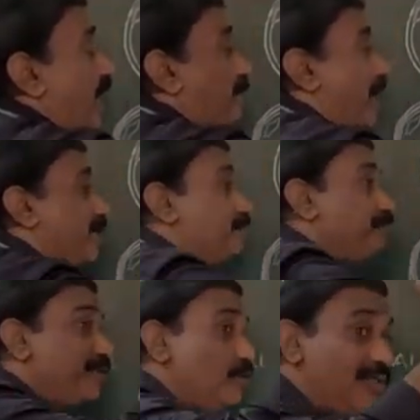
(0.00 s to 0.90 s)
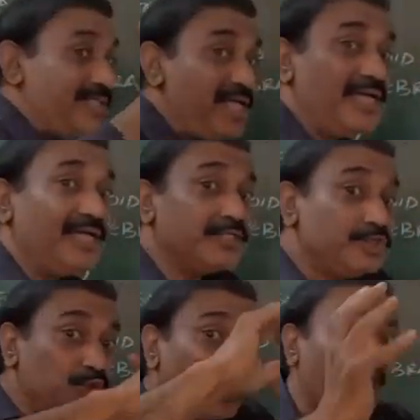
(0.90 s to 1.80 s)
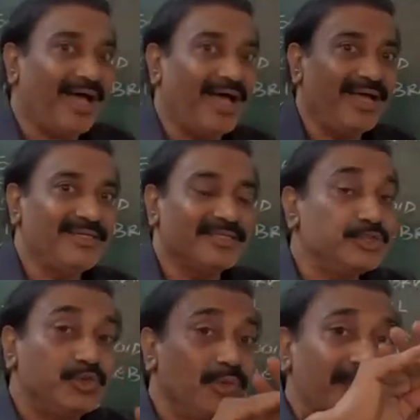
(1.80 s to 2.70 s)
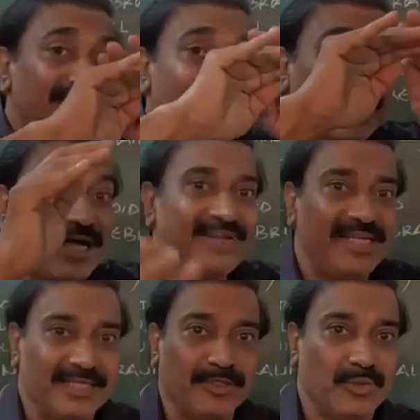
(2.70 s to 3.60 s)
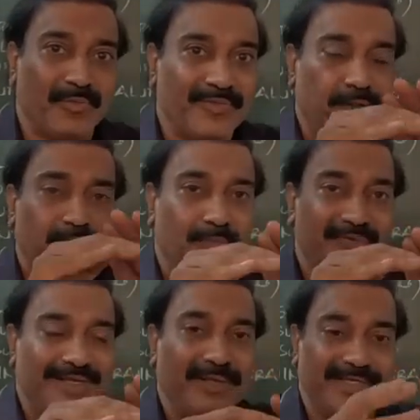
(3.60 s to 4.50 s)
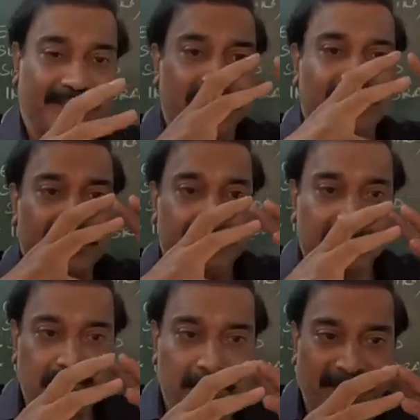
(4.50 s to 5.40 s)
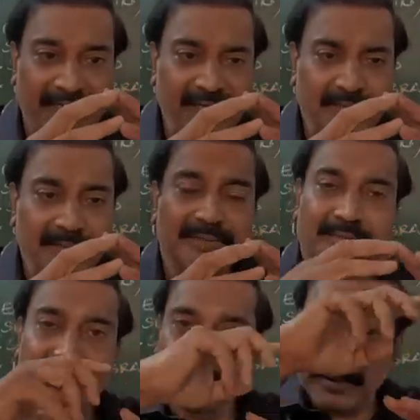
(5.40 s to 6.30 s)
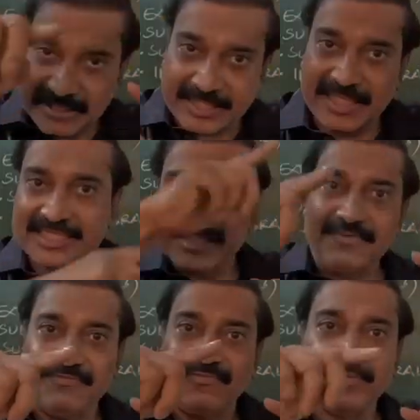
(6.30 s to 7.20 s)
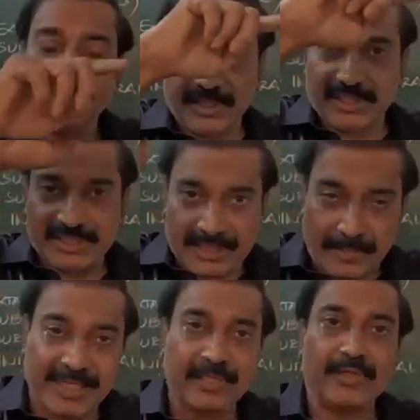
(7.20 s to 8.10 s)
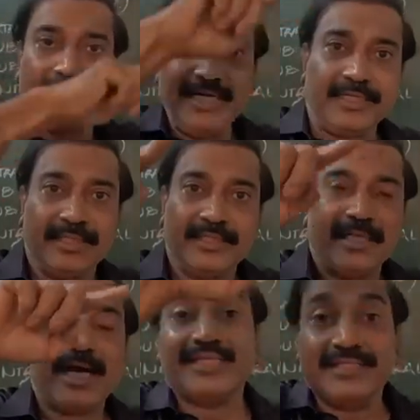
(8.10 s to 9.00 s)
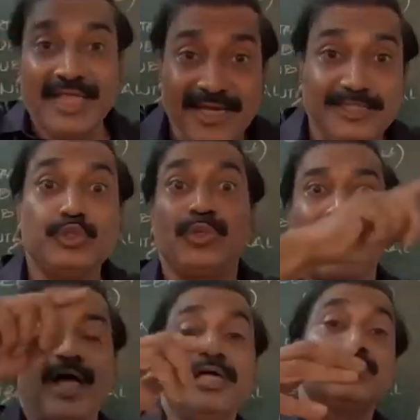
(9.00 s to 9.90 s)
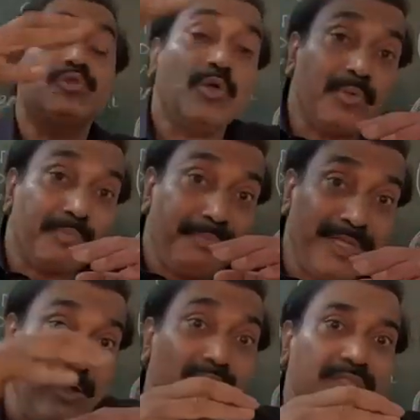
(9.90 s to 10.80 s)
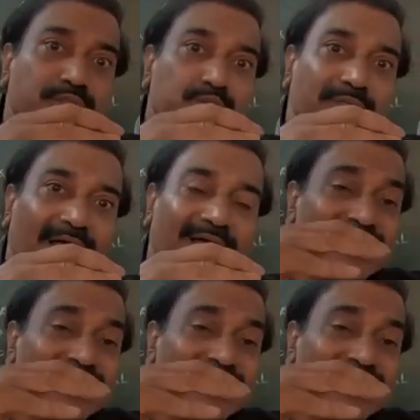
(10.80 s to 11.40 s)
and below the dura. Dura is a covering, we know it. Brain, CSF, subarachnoid, and then dura. So below the dura,